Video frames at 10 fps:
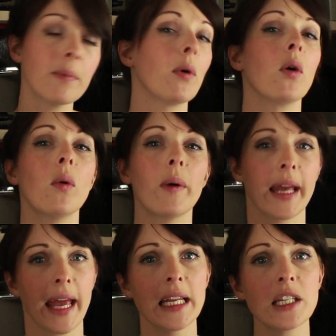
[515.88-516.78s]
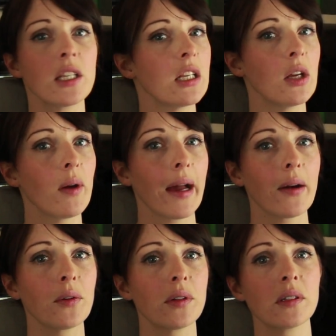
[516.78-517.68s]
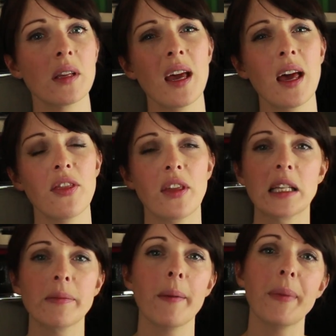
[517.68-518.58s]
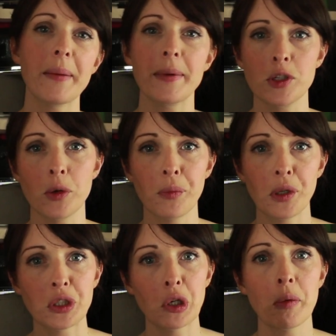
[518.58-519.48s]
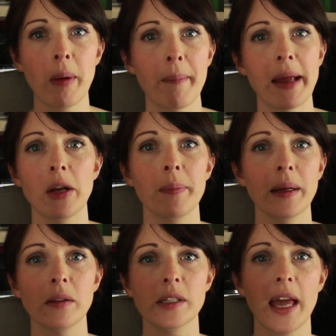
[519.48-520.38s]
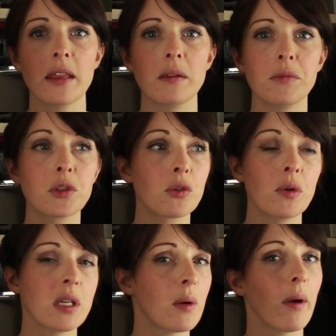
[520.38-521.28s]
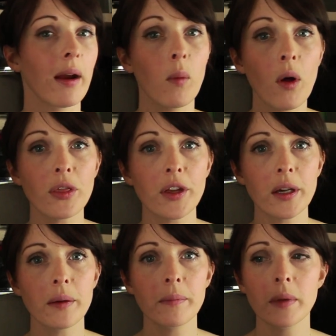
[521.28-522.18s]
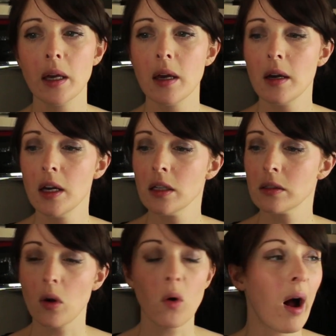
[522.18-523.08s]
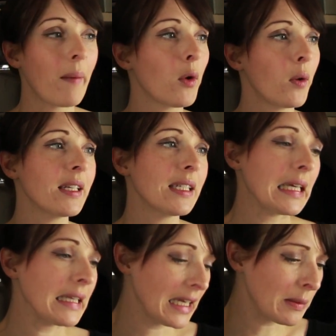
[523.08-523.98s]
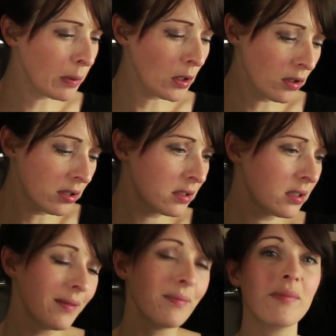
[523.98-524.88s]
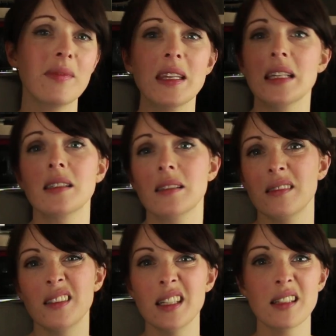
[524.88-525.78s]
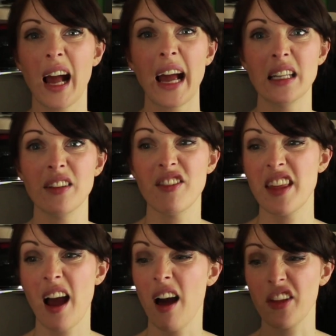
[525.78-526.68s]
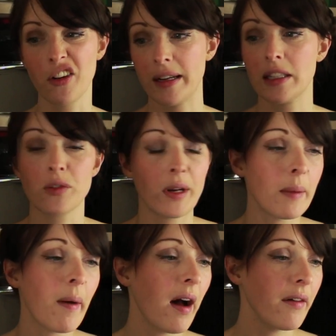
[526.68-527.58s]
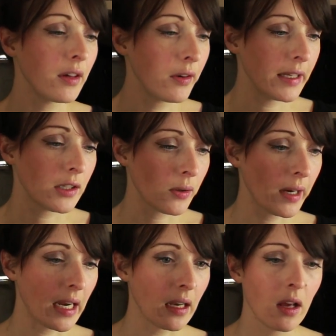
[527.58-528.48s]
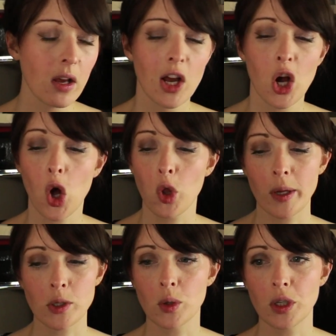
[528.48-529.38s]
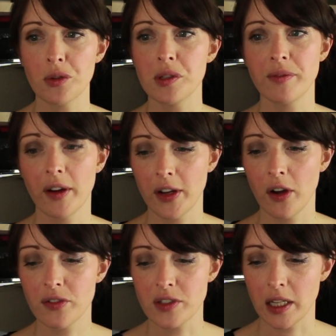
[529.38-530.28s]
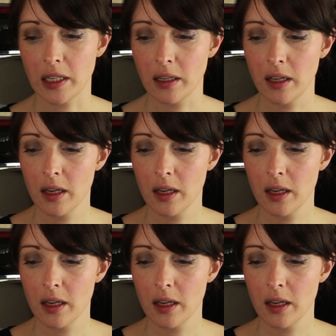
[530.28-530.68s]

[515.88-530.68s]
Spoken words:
But when I get into the new house, things might be a bit jumbled up. I might not be able to get them screwed in where I want them. So I'm going to need these. Plus, these are kind of, they are the green screen, they're part of the green screen. Although I don't use them very often.